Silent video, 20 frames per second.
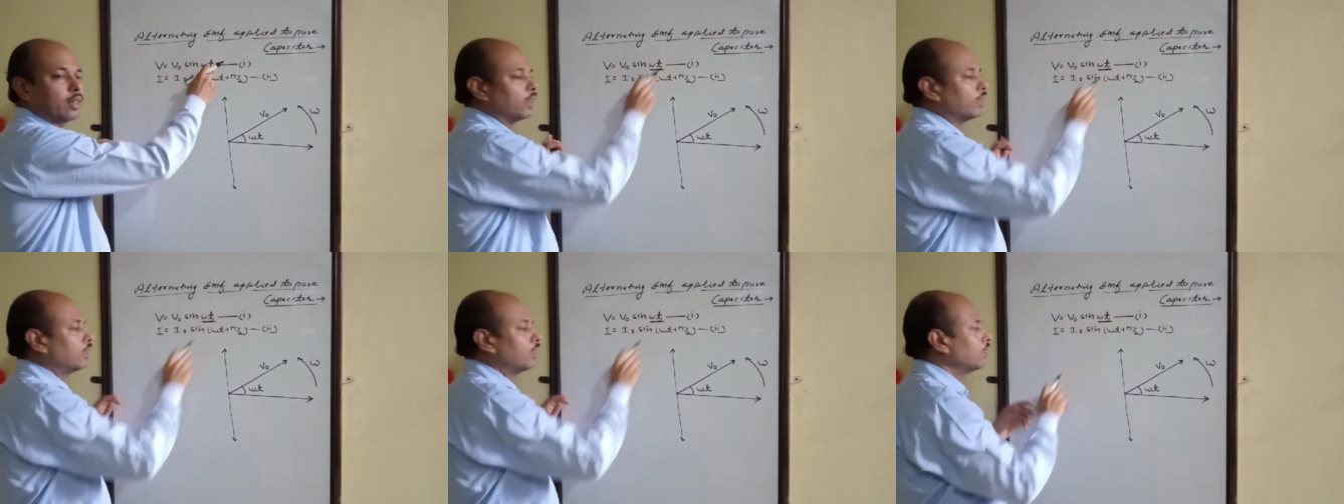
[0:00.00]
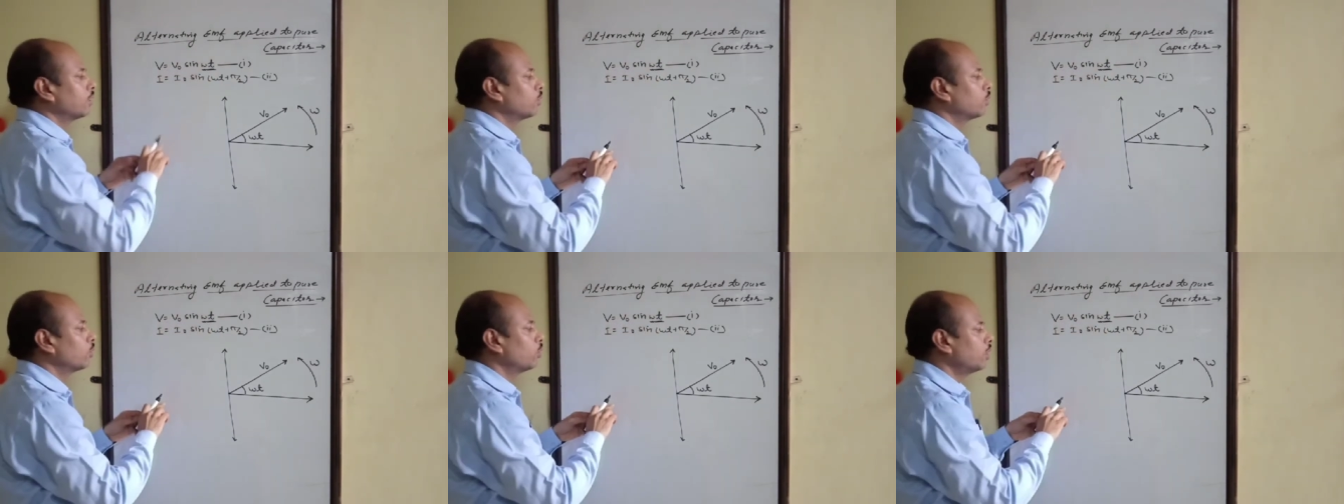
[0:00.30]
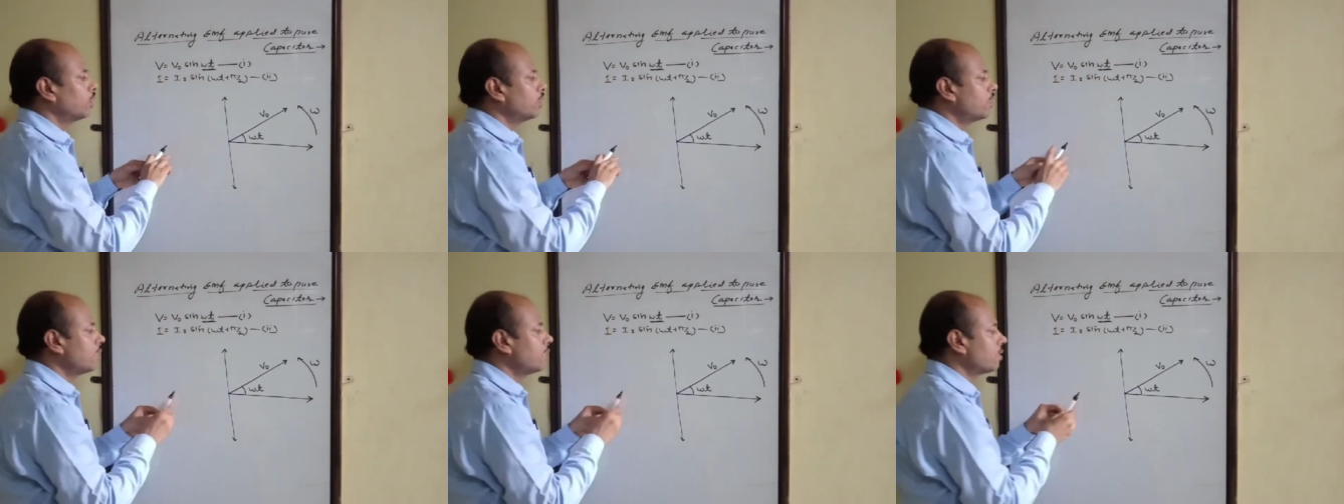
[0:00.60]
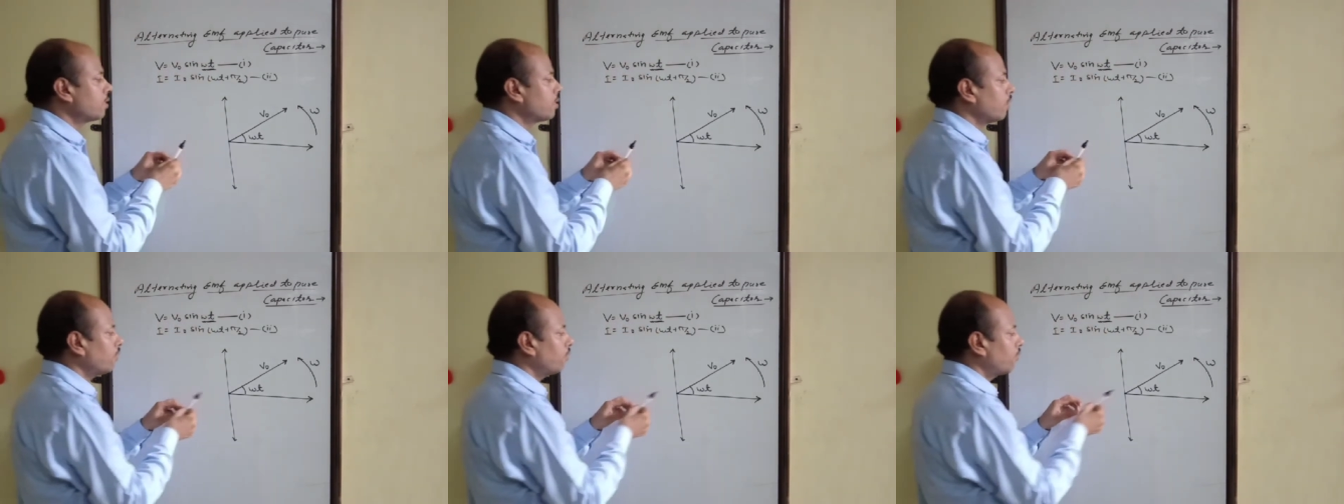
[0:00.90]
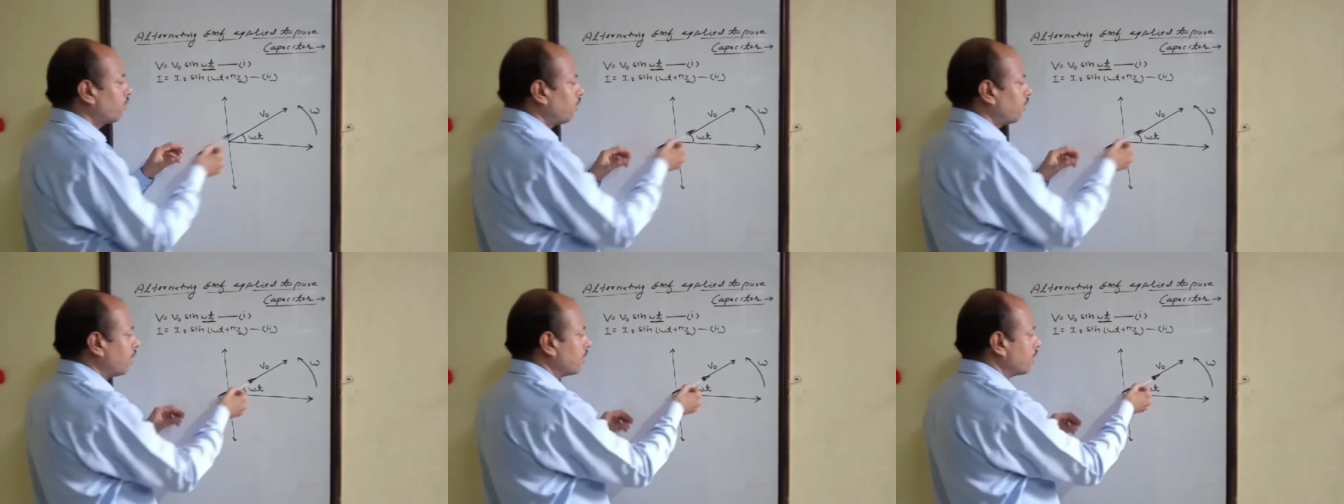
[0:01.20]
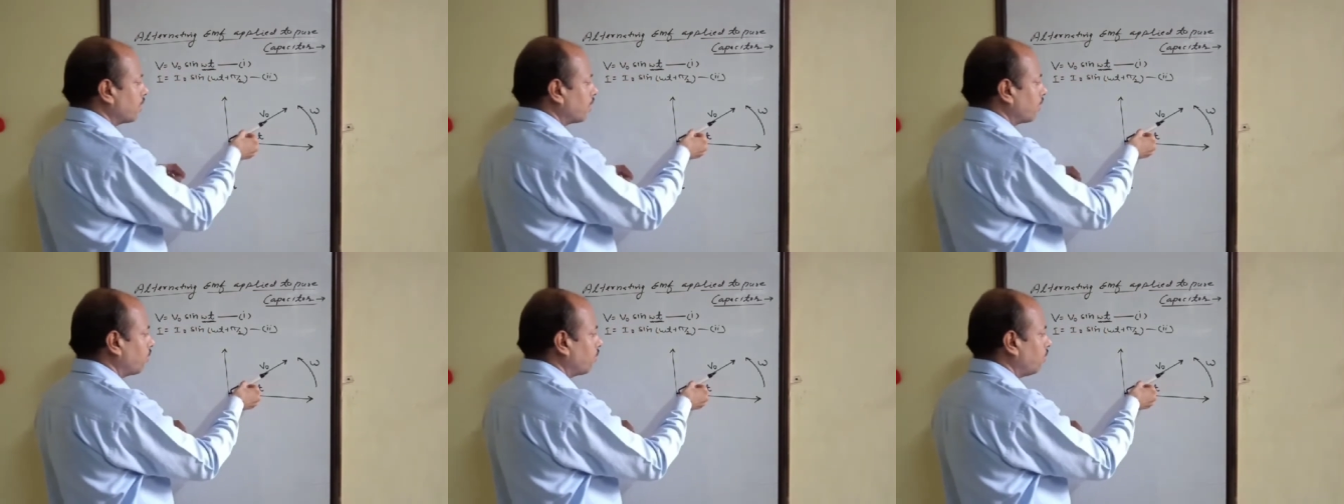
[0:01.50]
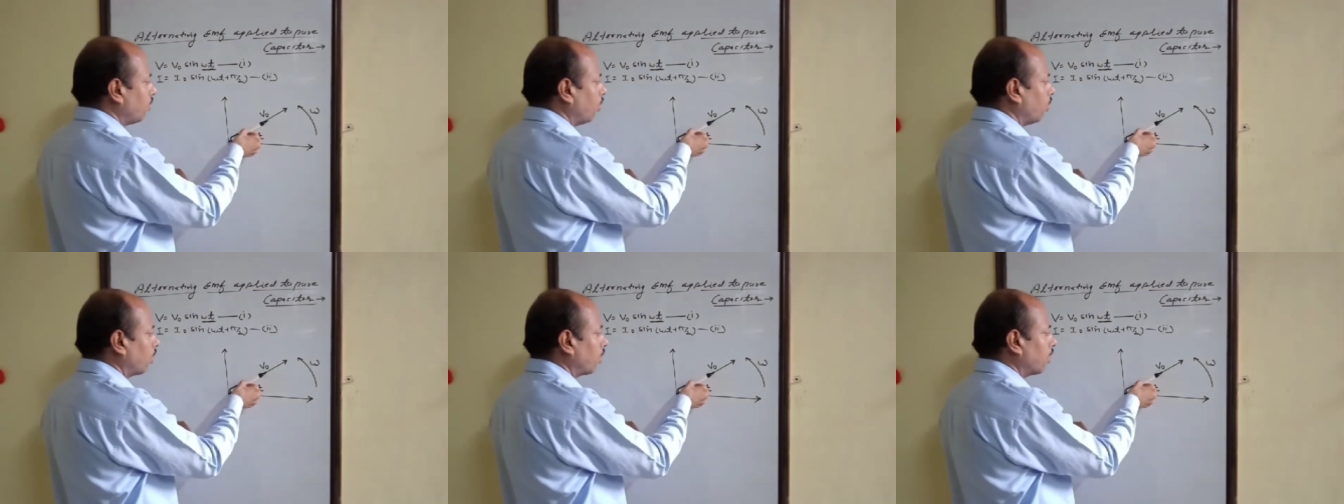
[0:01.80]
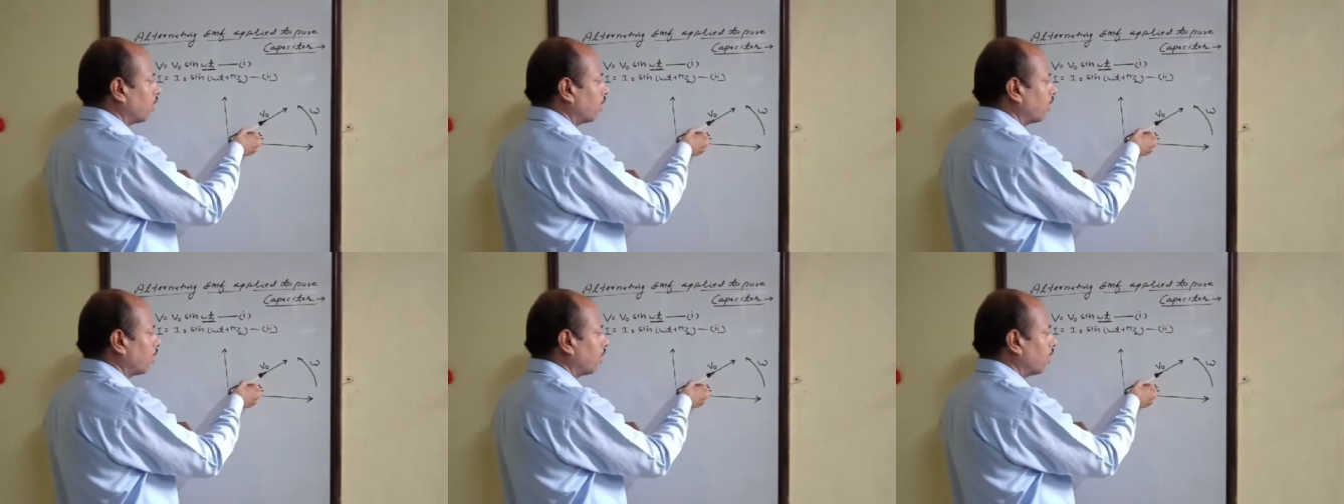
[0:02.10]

omega. So this is the phasor